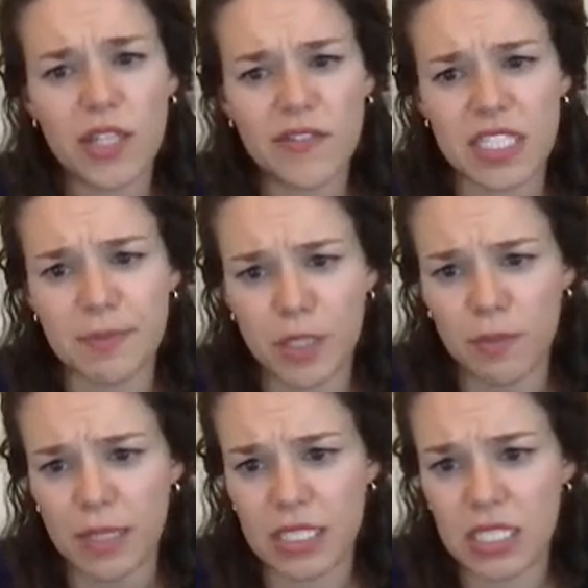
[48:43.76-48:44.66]
lived
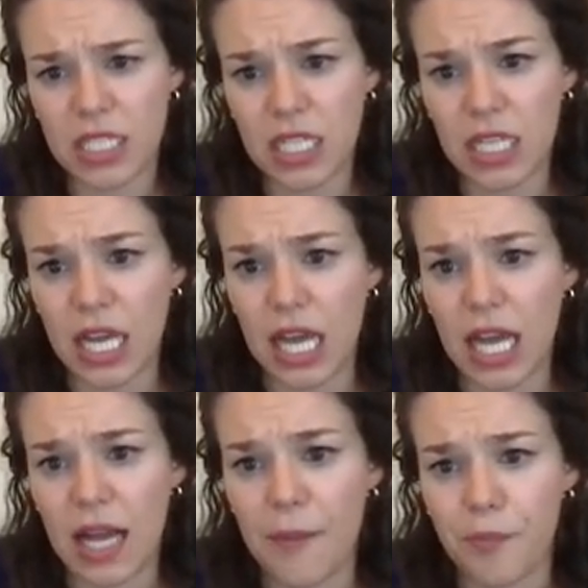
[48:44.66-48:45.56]
experiment.
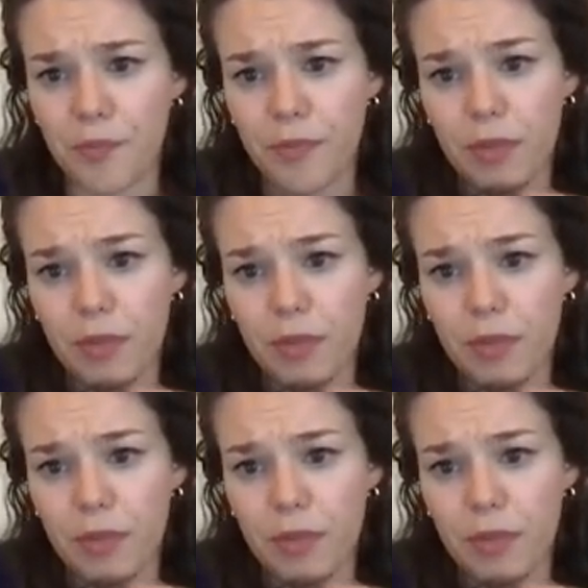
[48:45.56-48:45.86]
Um,